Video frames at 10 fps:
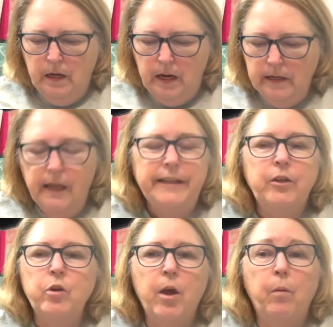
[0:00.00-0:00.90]
And like
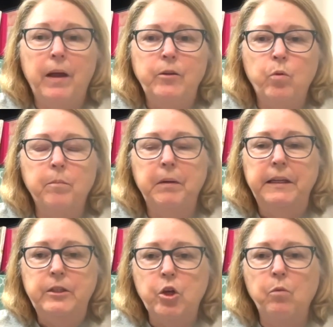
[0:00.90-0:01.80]
you know, I
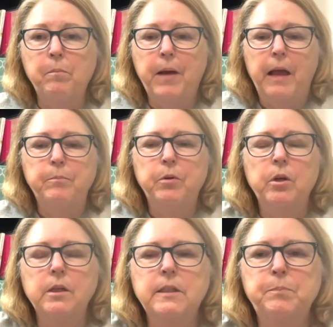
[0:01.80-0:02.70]
normally don't buy
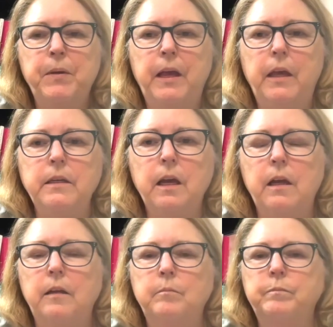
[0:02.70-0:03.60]
books, but
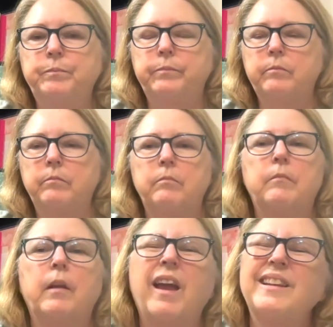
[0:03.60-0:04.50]

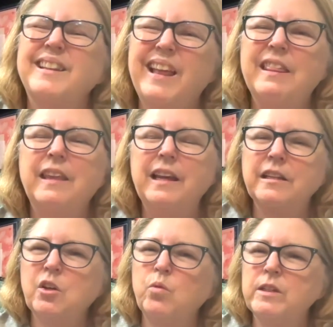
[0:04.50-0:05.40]
I think I
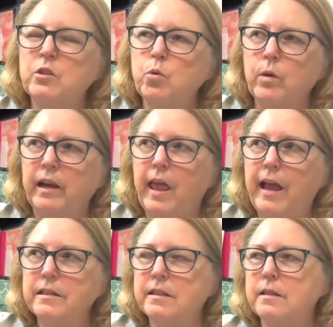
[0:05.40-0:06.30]
told the story
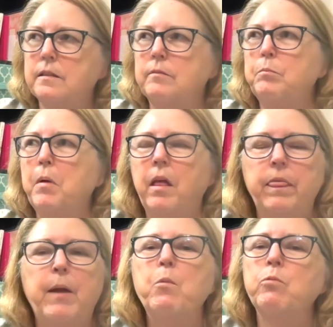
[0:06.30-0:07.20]
last month.
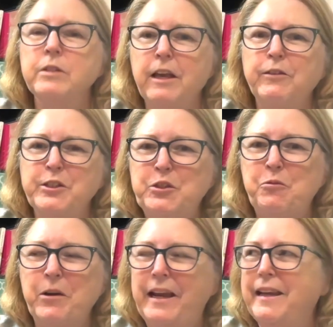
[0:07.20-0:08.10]
I won't tell the
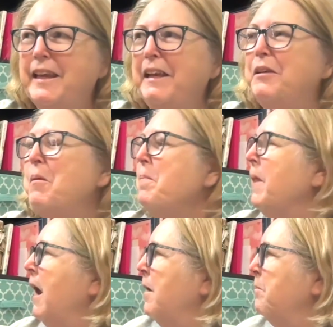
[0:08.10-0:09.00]
story again.
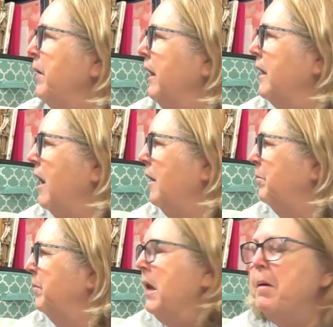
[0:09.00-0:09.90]
But
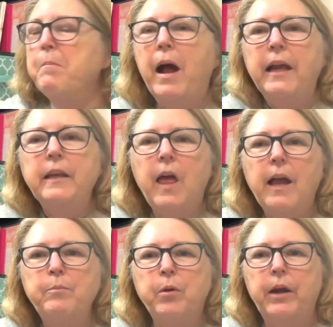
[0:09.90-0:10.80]
my
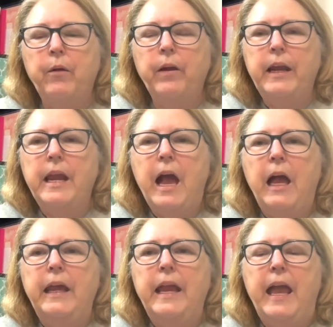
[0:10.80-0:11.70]
library,
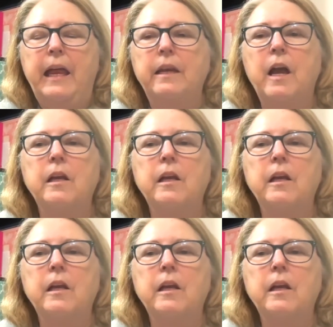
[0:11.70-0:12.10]
I had